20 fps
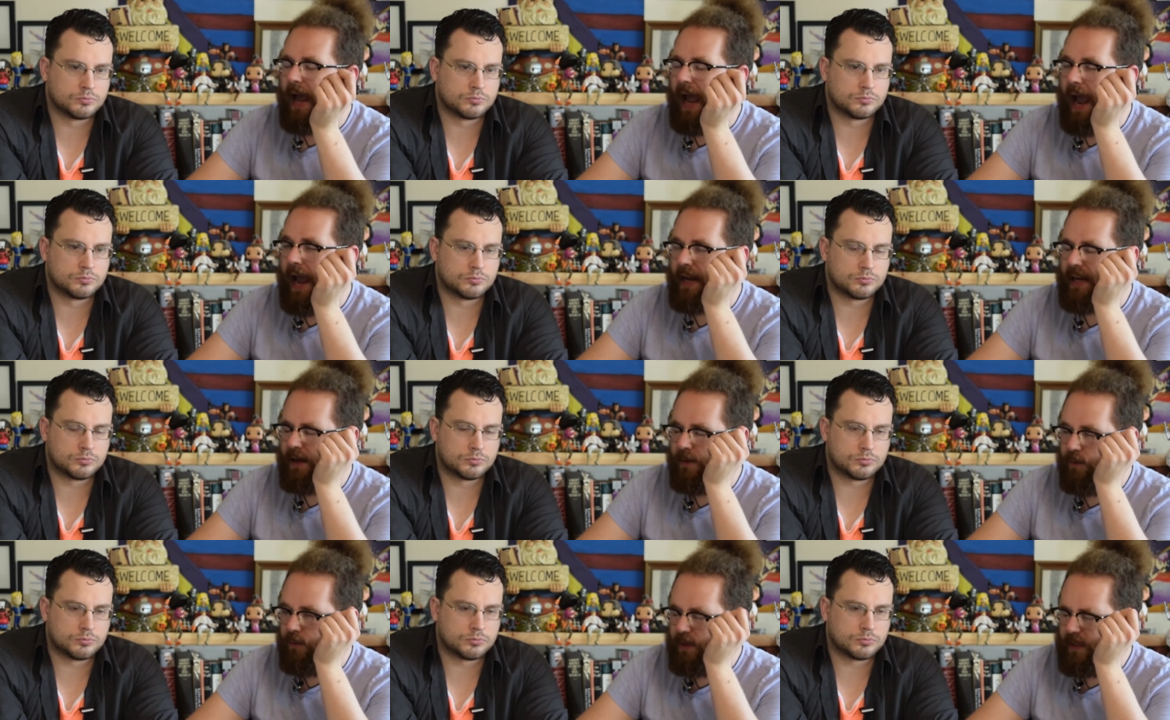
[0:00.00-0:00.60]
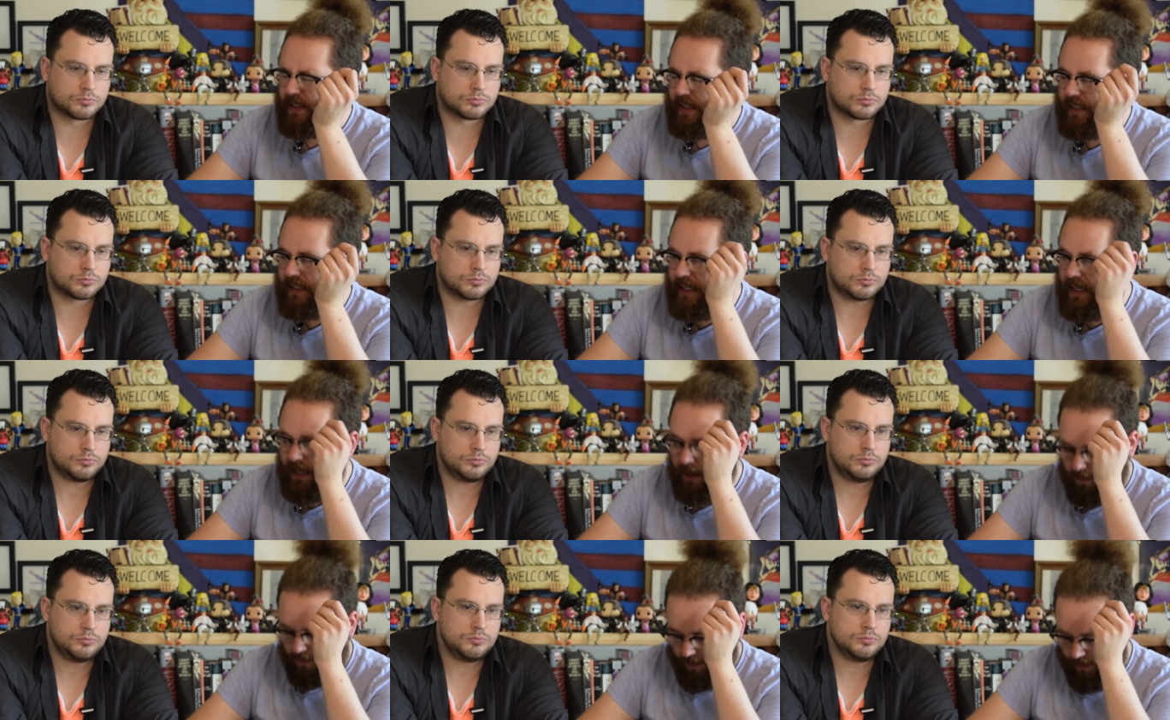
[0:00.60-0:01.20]
Speaker 1: And it would
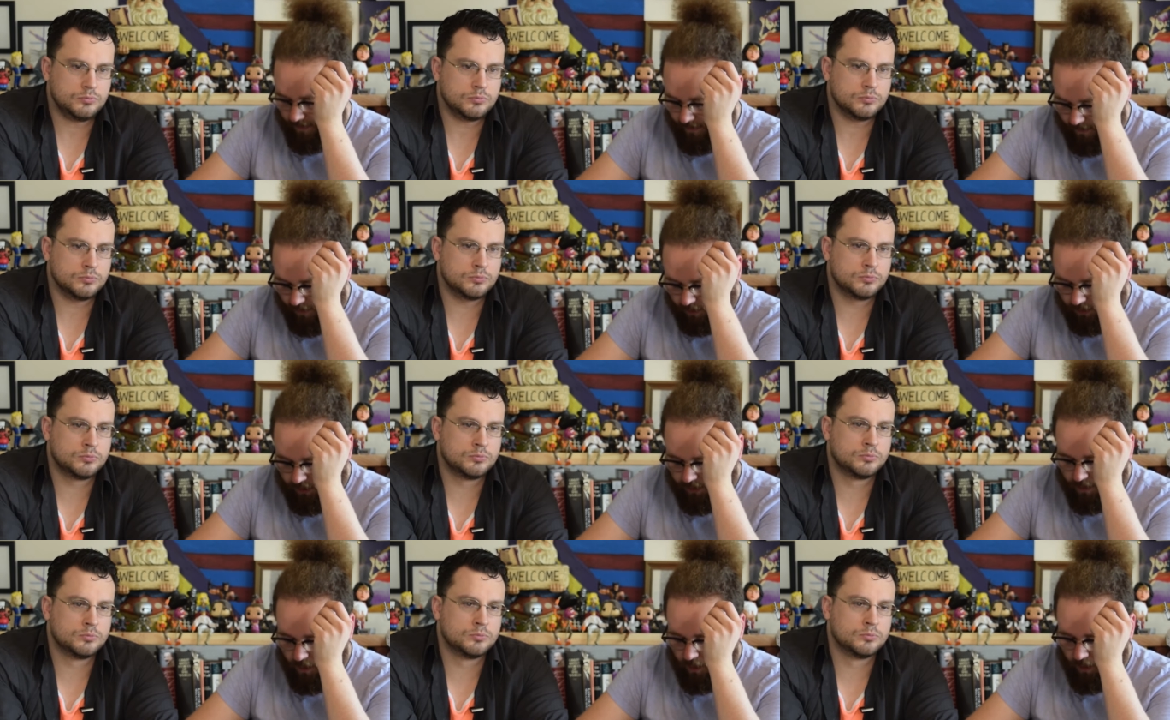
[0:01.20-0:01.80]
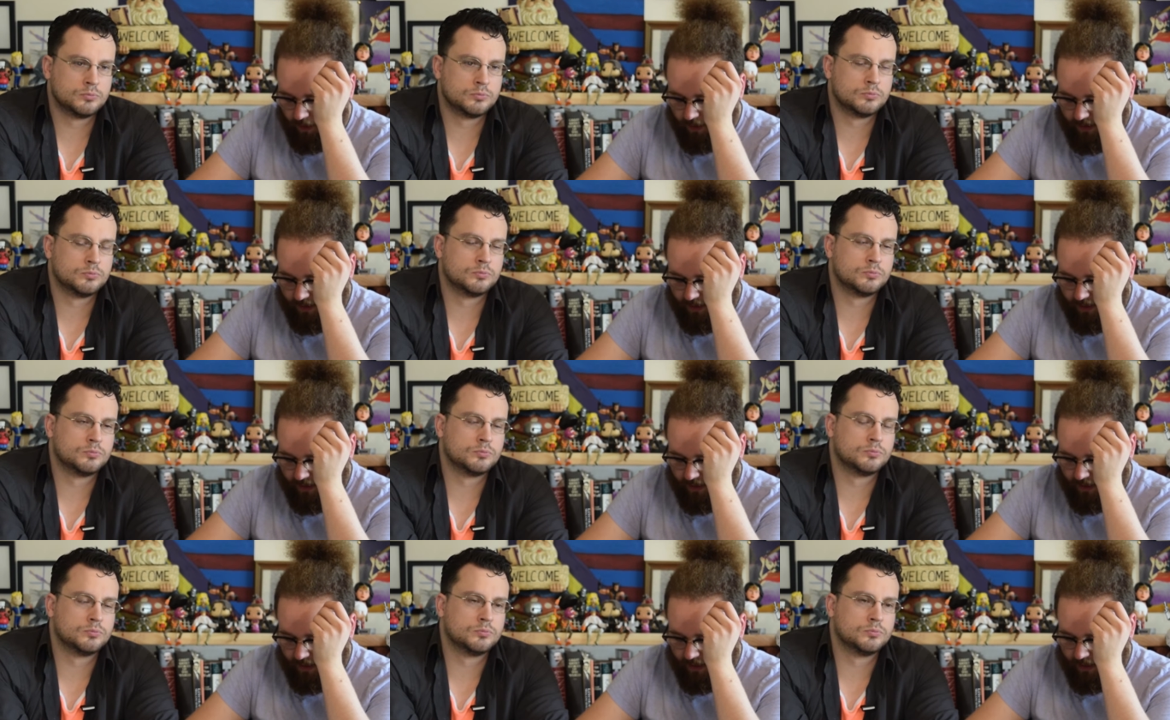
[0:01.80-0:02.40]
seem that Voldemort
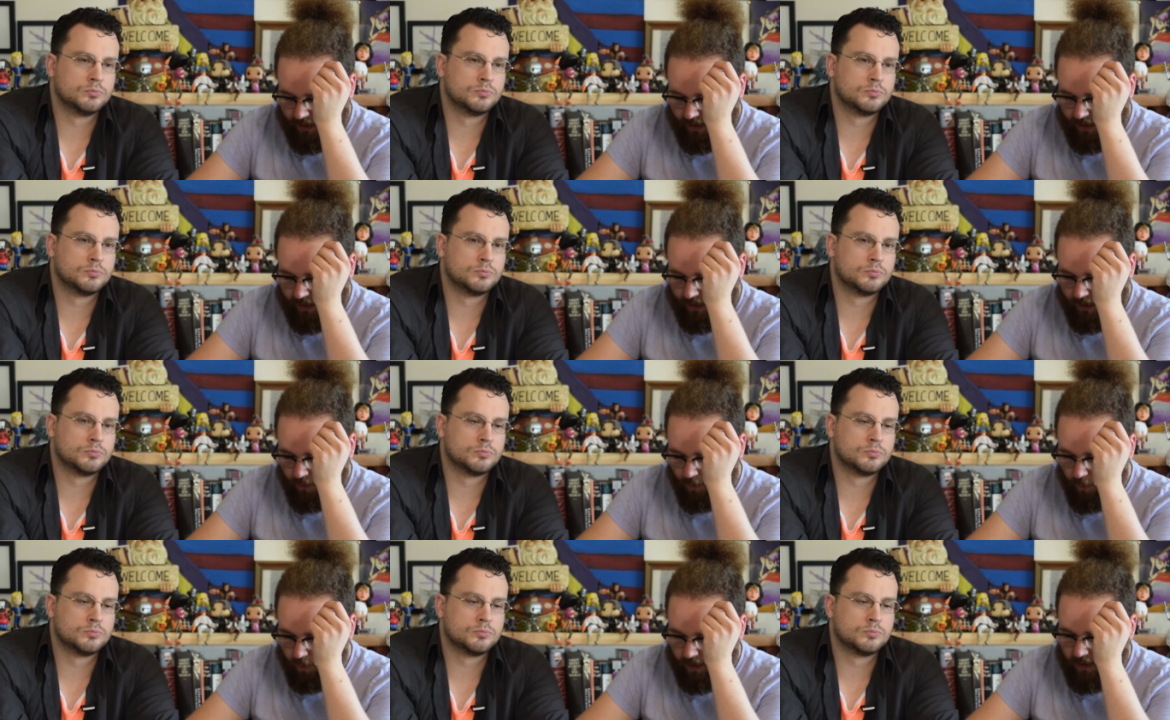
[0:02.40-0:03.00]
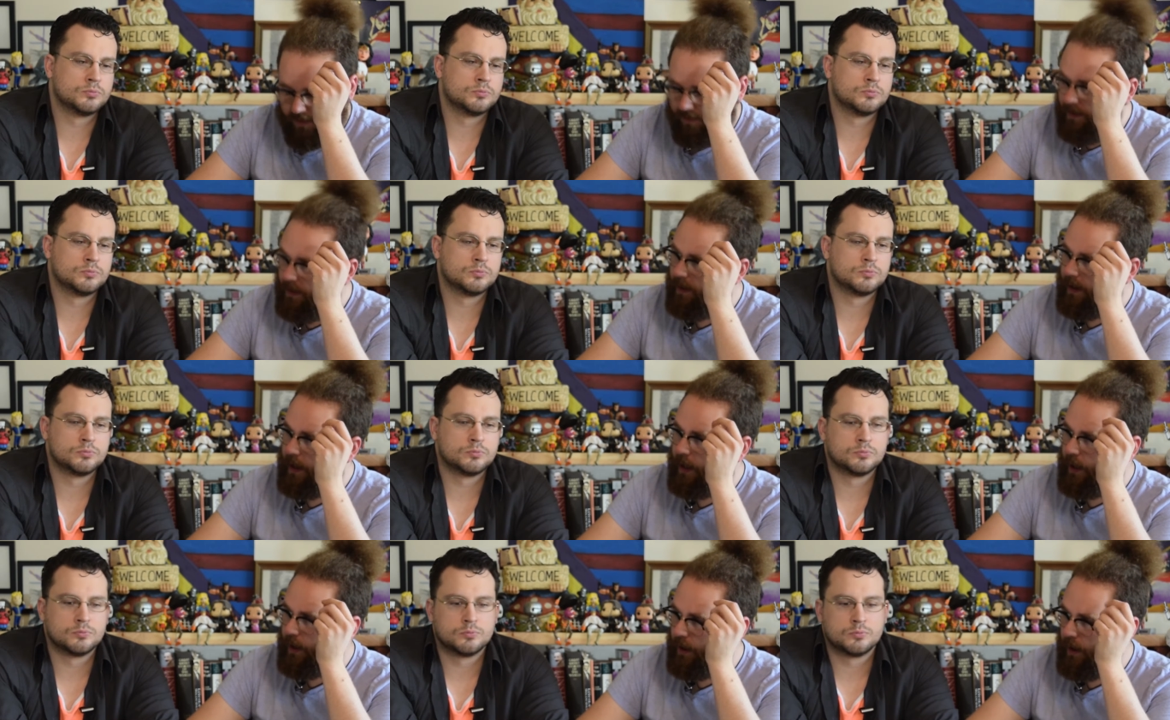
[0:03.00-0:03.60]
was very
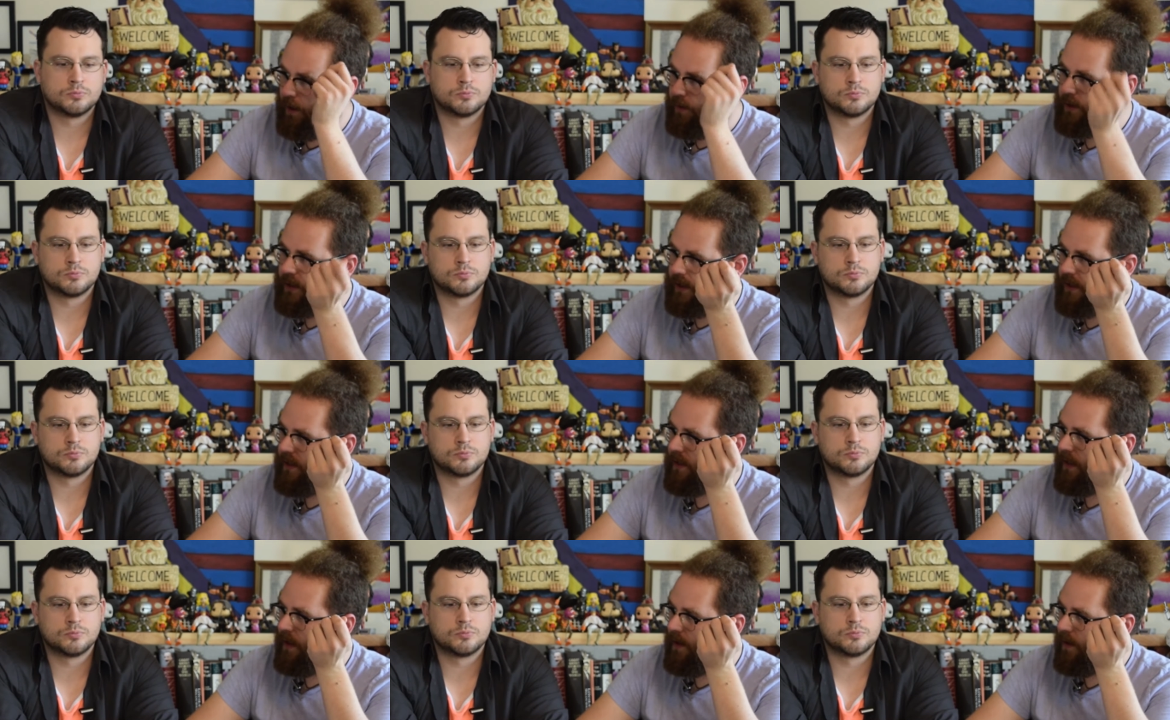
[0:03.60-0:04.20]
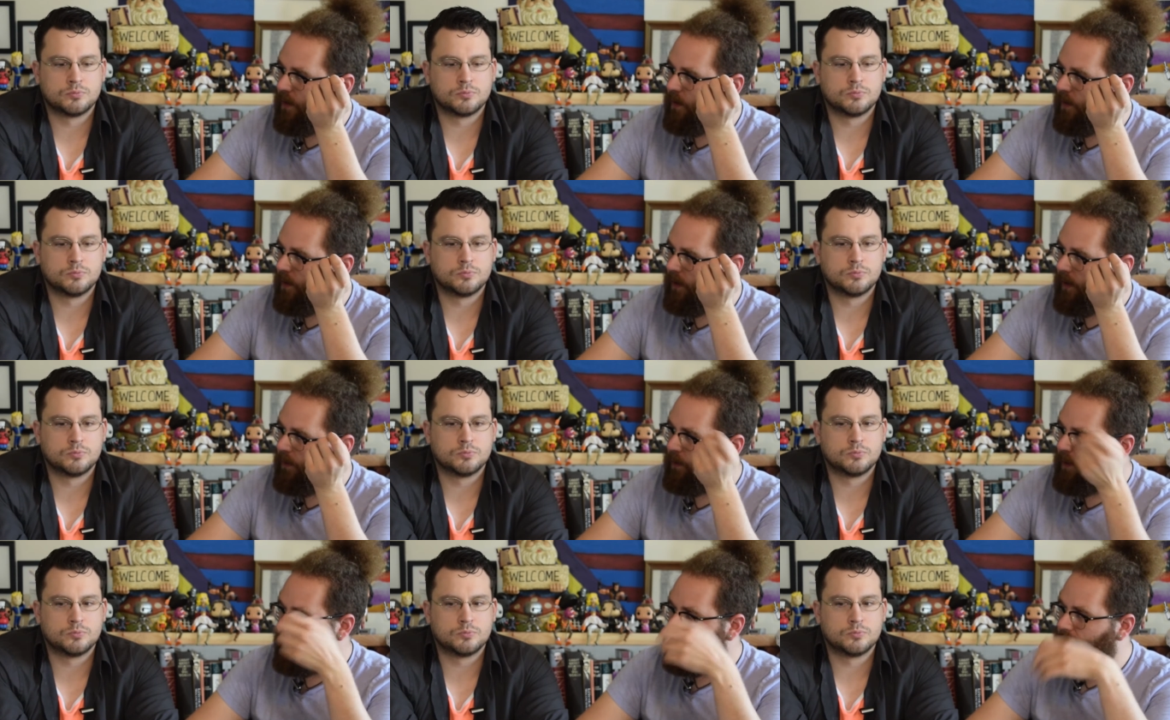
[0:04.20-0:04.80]
close to
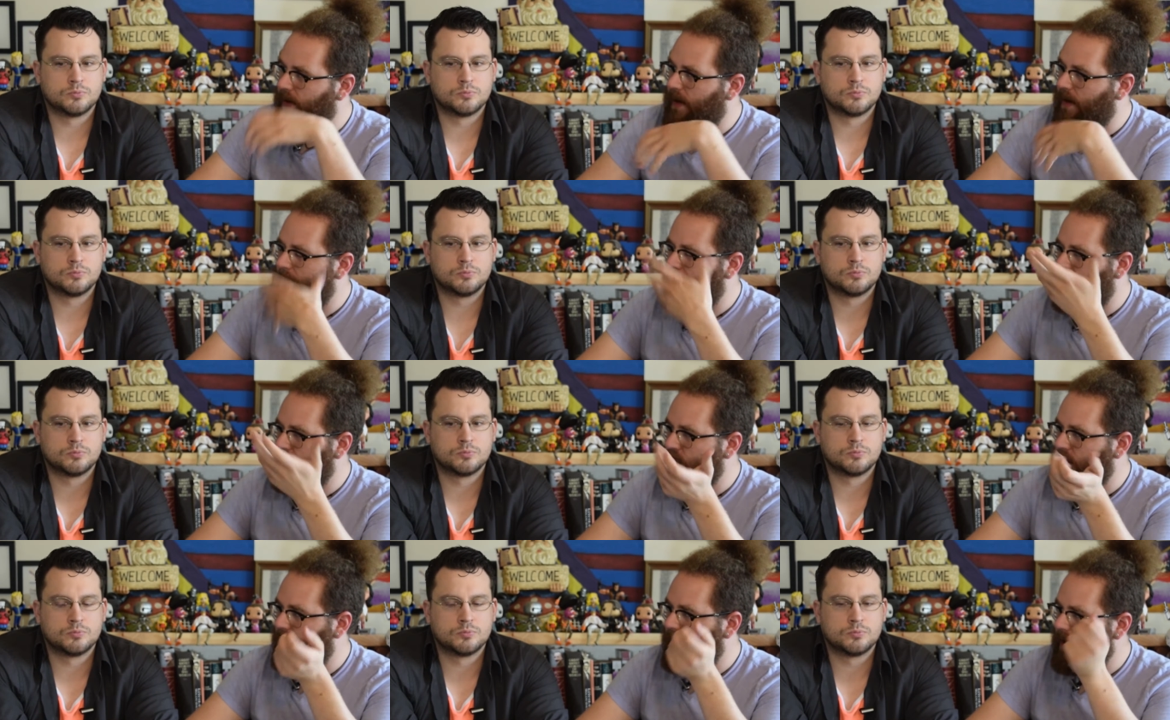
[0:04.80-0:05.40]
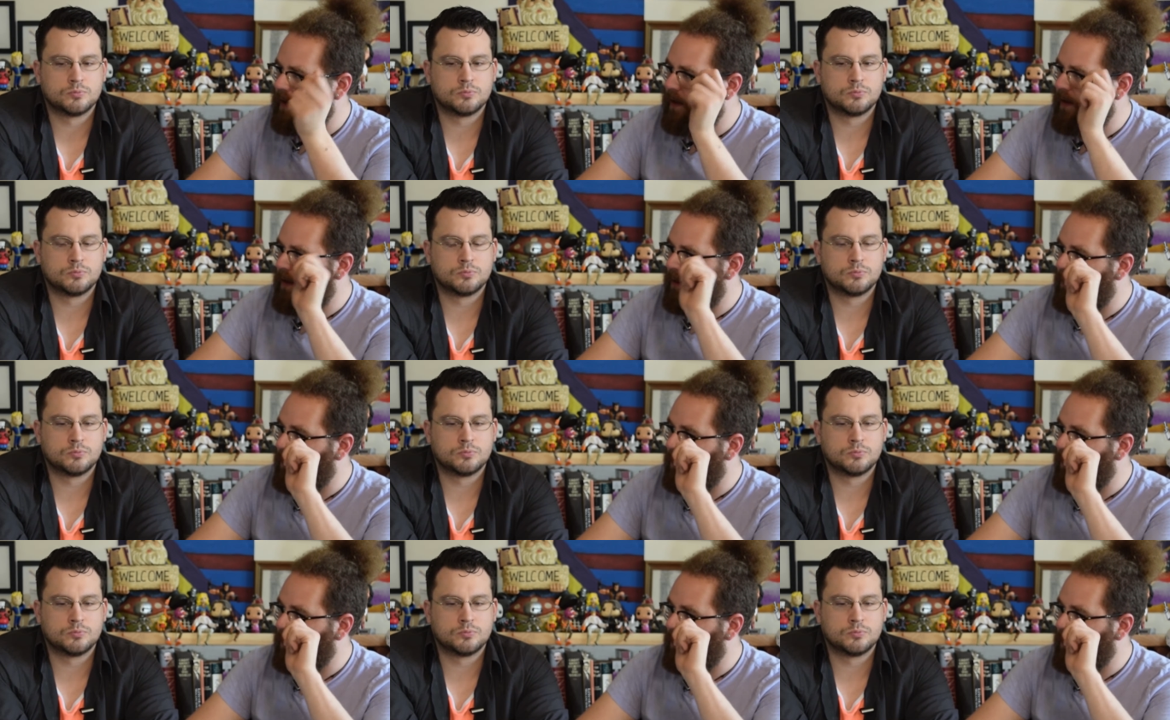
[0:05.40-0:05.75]
Slughorn. We even get a mention that, you know, they